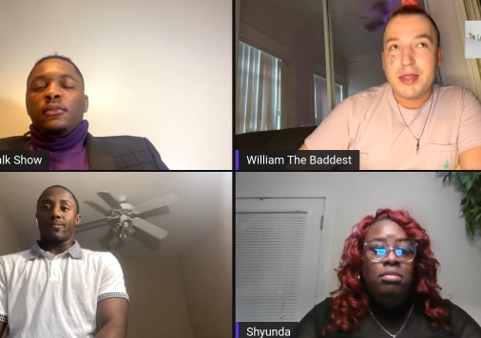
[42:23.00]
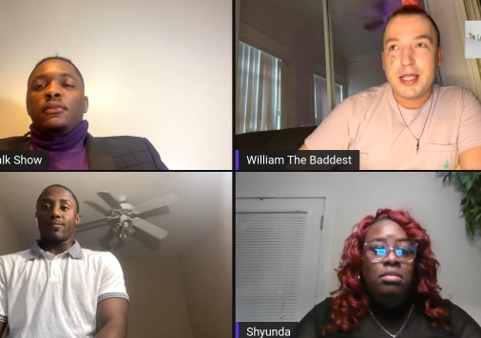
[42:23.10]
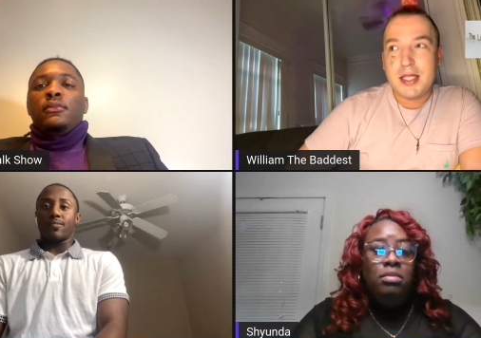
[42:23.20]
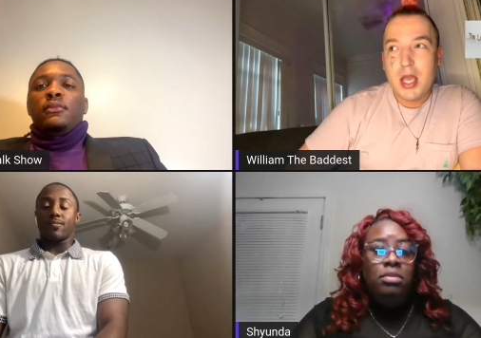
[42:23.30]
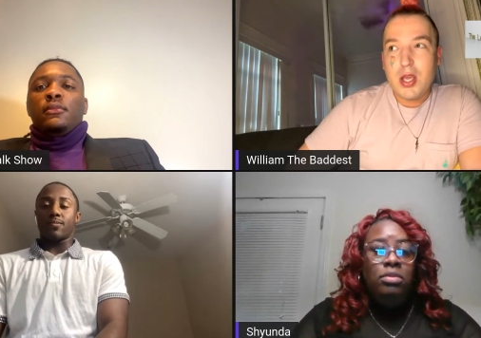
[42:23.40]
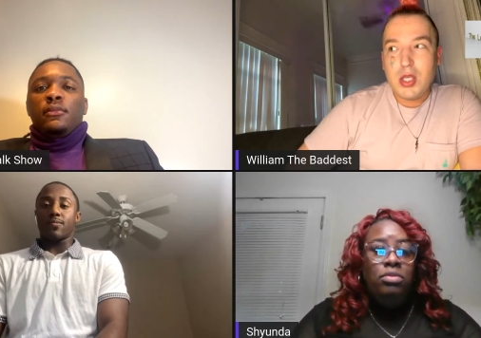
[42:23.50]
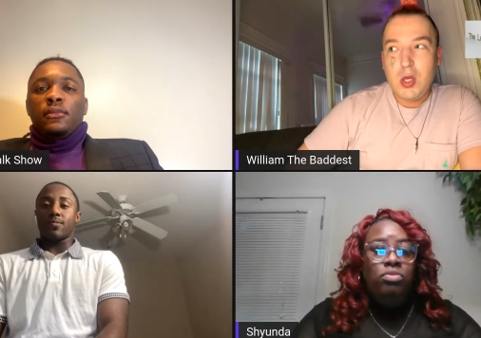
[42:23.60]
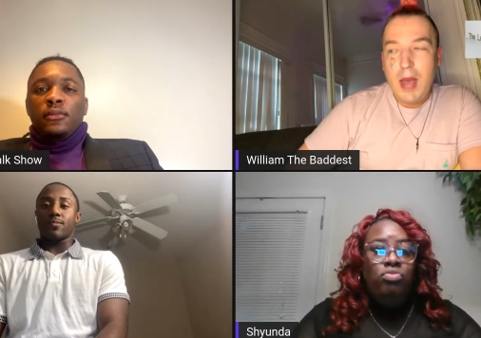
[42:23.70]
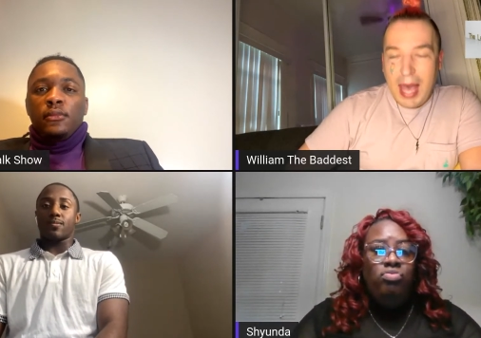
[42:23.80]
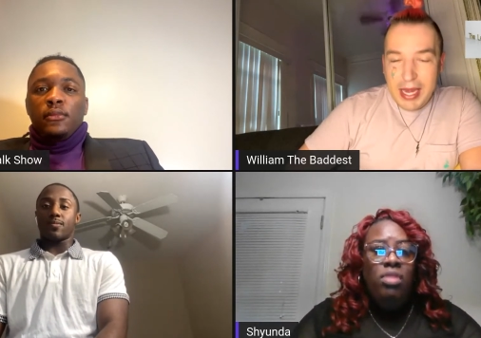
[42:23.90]
Speaker 1: this:
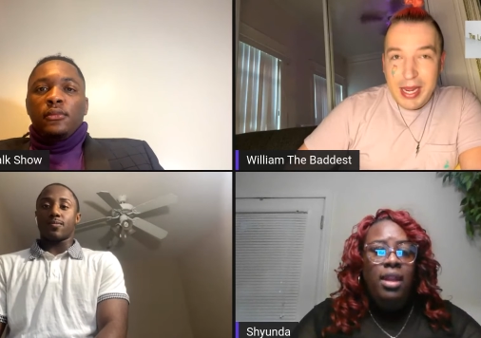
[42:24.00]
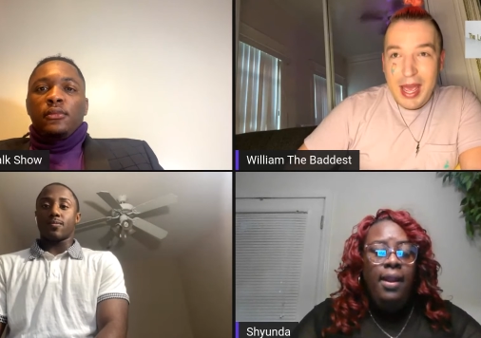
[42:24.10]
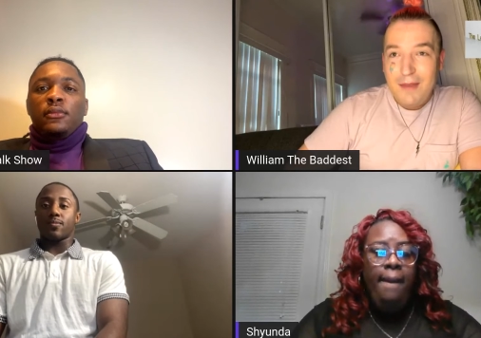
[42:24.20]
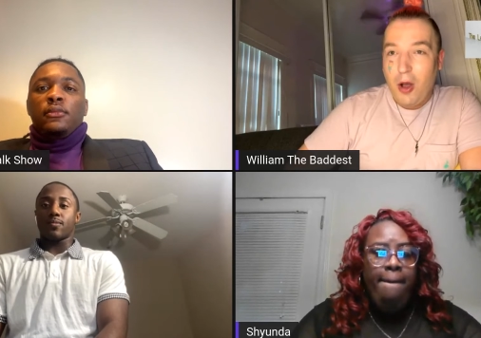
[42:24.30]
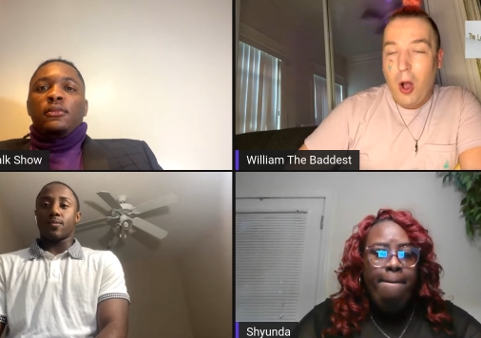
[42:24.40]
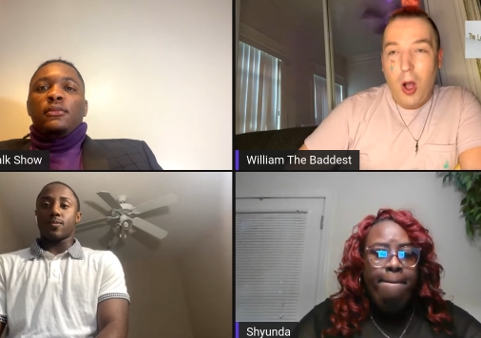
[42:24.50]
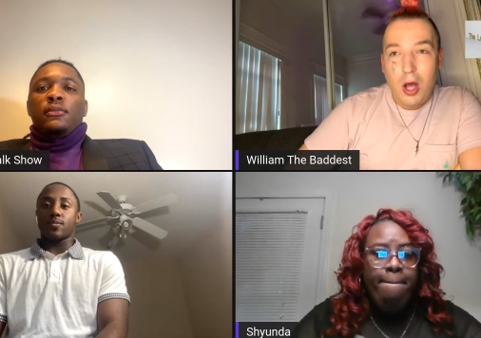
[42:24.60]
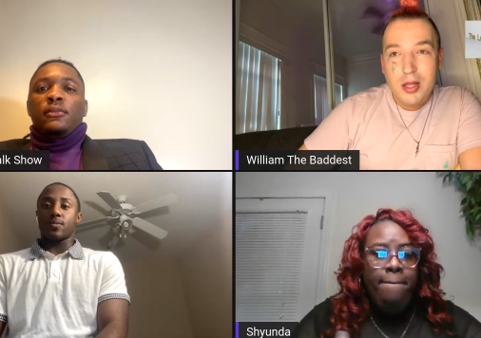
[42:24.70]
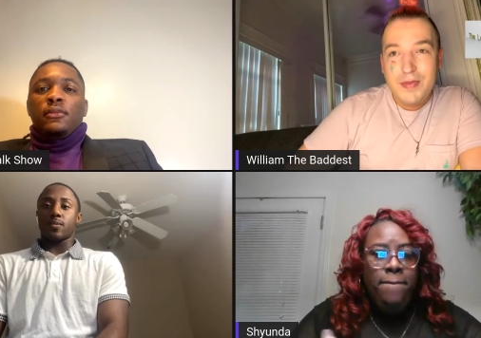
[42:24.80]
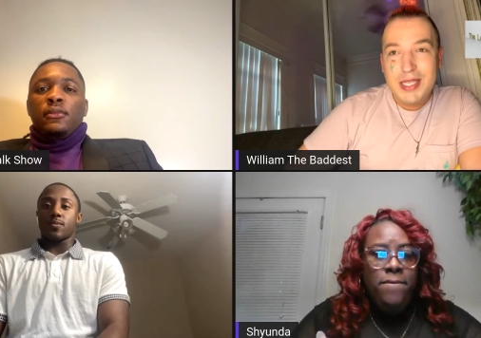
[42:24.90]
you had to have
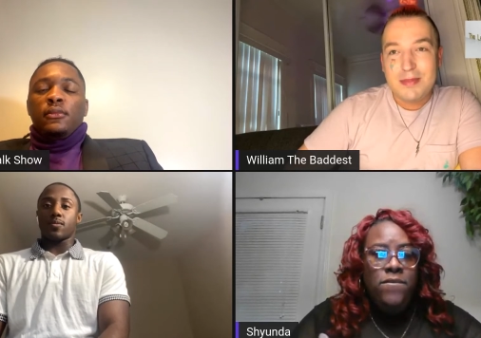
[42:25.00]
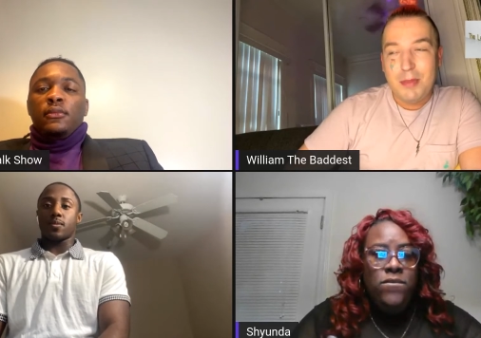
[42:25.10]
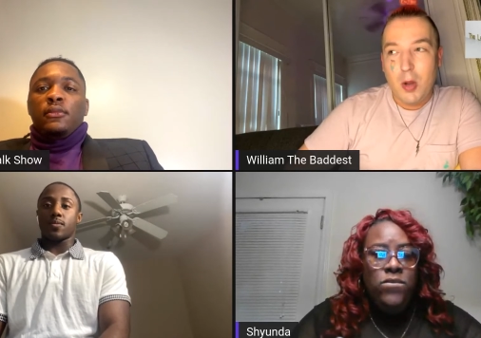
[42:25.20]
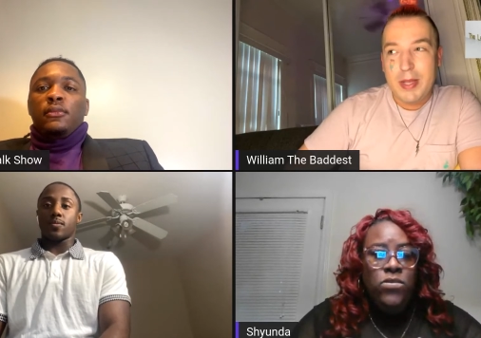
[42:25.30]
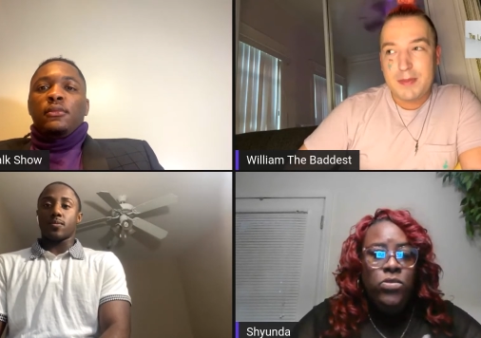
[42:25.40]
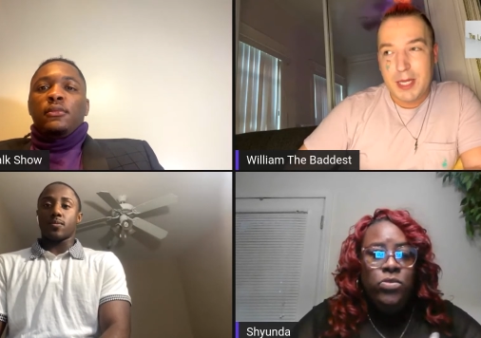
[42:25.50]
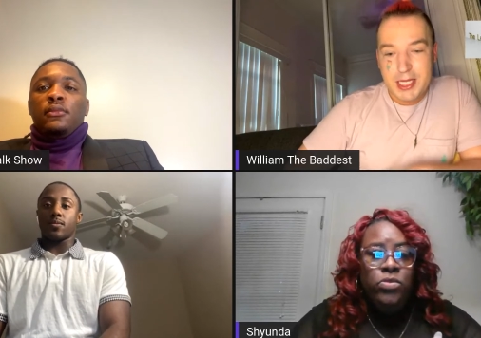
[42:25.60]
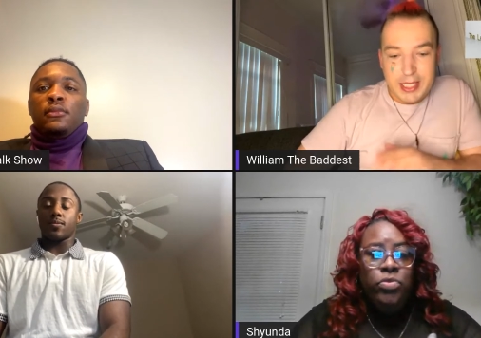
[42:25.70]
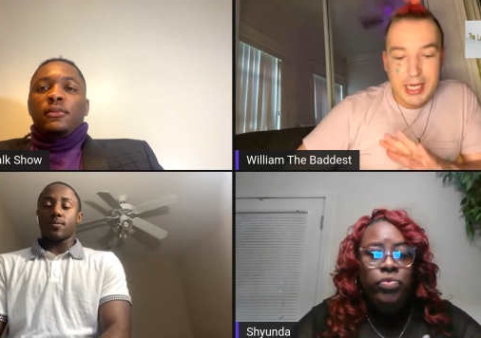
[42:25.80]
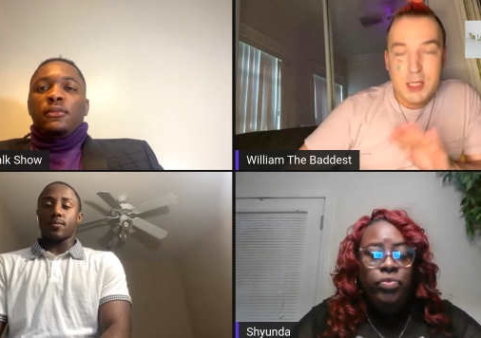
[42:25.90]
all of these moments
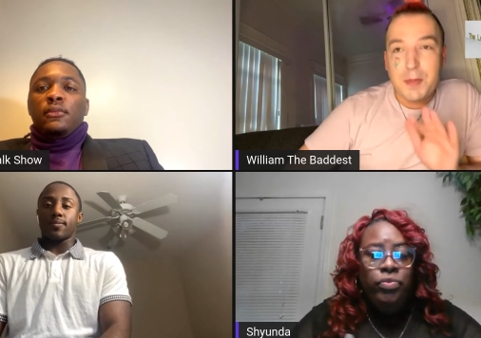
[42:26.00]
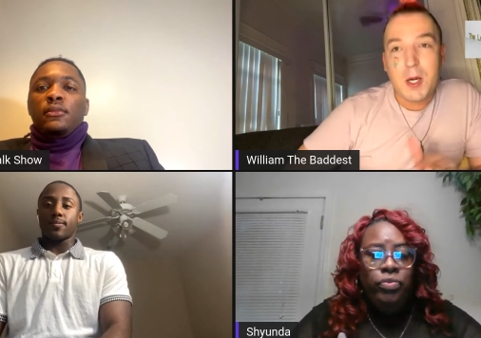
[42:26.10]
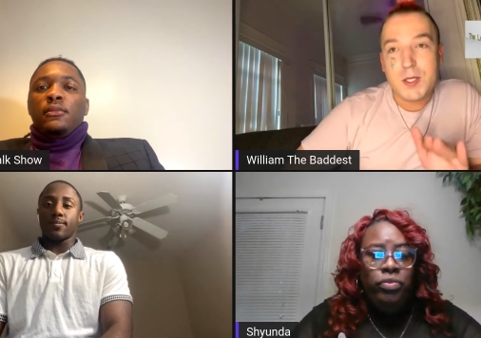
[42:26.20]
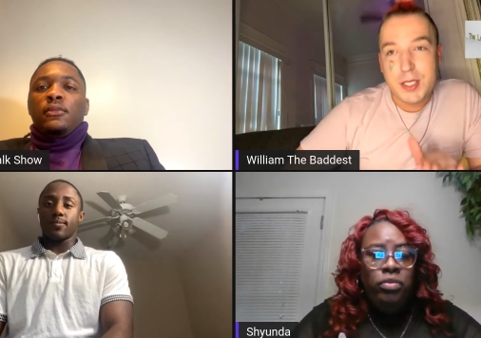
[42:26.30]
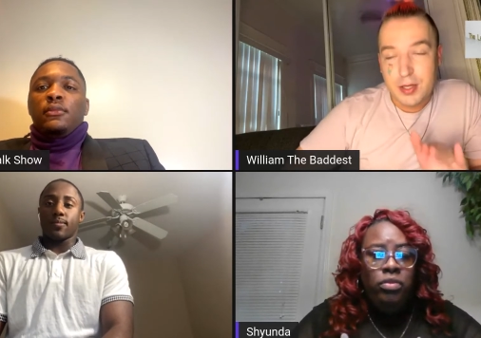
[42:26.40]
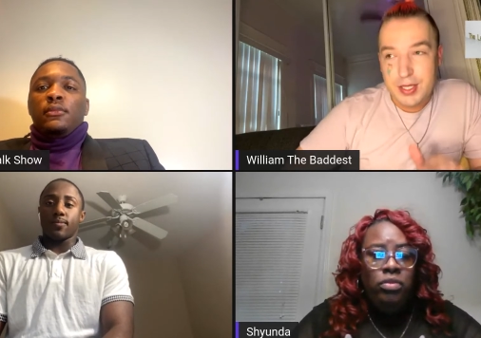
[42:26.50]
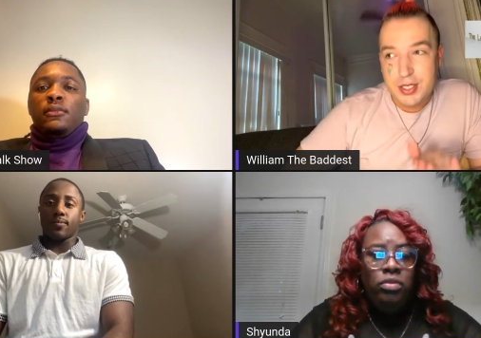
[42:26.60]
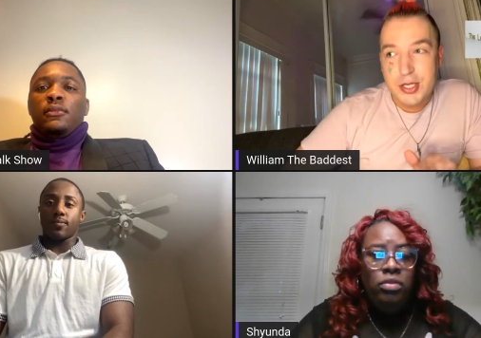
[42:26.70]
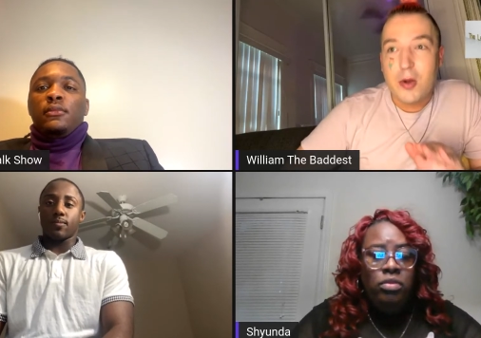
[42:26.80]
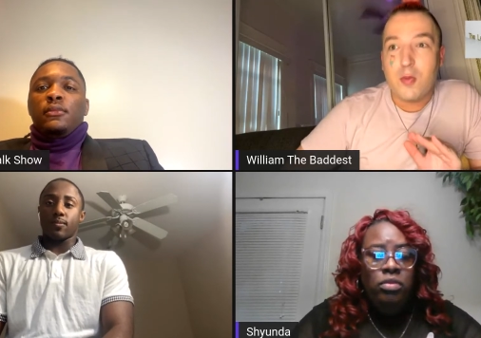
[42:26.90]
because each person on
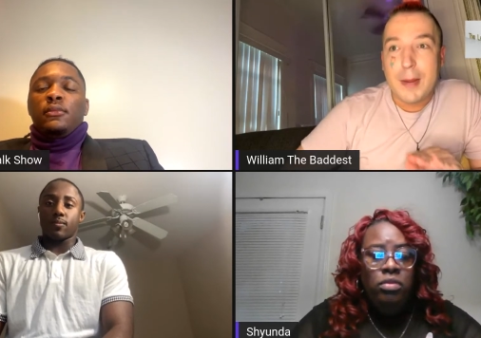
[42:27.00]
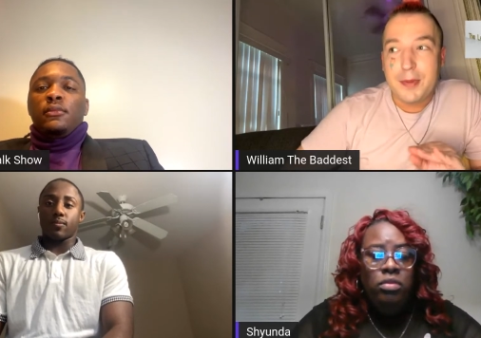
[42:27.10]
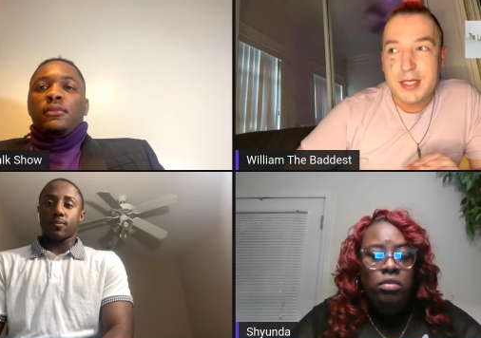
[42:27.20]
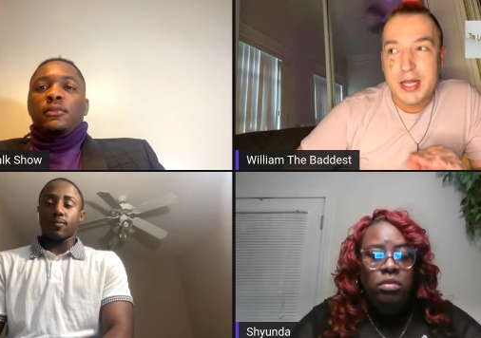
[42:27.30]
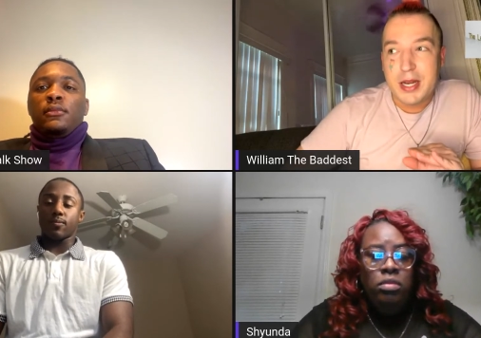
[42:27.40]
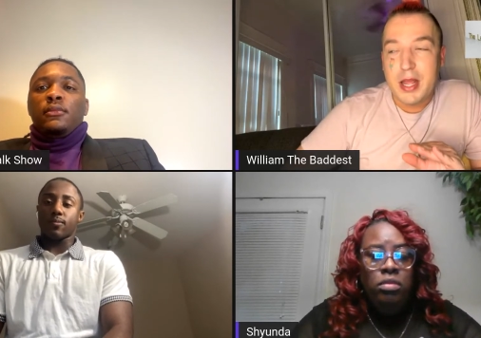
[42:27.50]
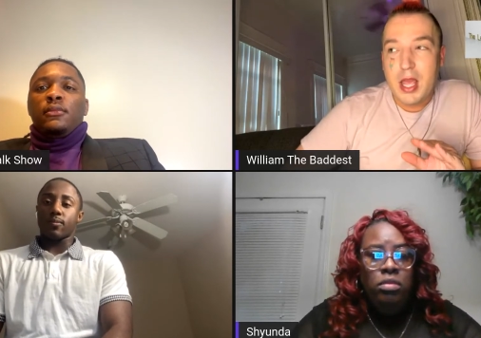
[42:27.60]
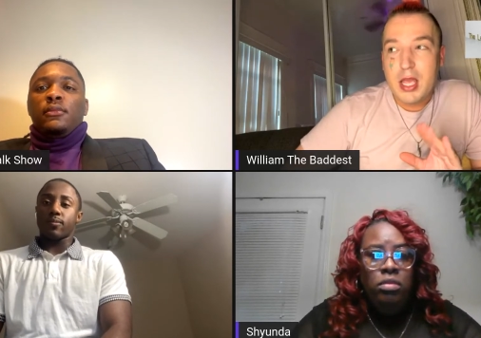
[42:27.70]
this show represented